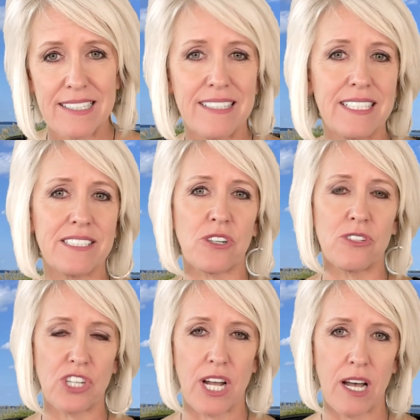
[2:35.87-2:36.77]
And then it's our
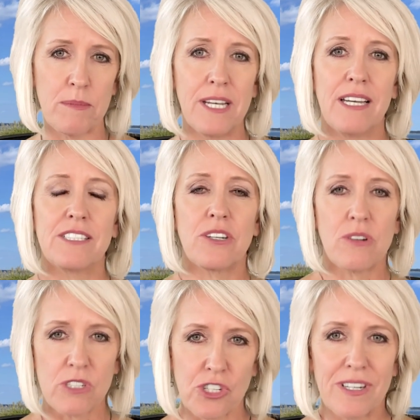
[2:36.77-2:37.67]
job to
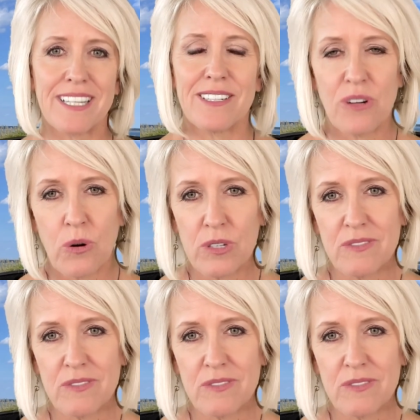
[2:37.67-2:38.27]
nurture it, get a hold of